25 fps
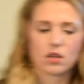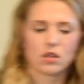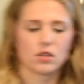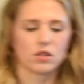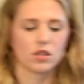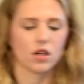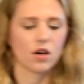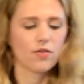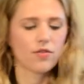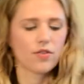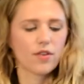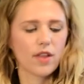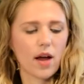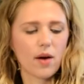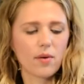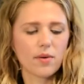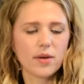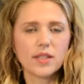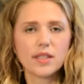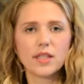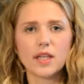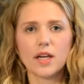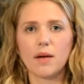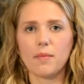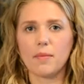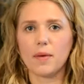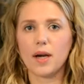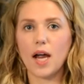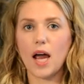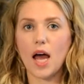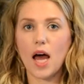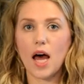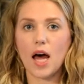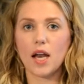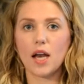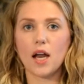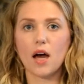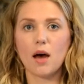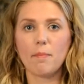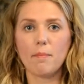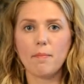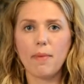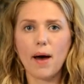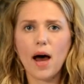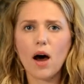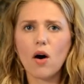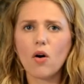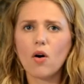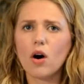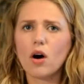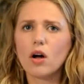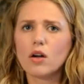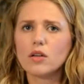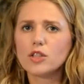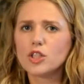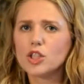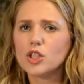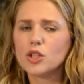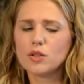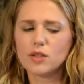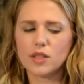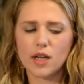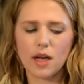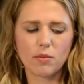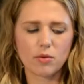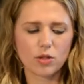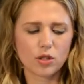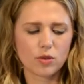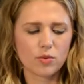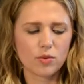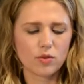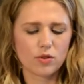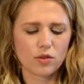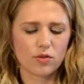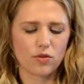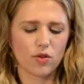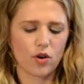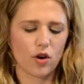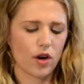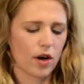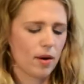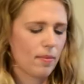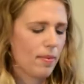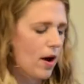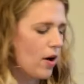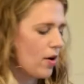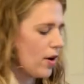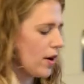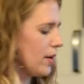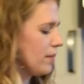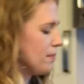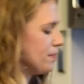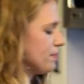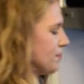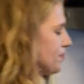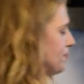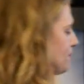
So for that reason, I'm going to add about two tablespoons of curry powder.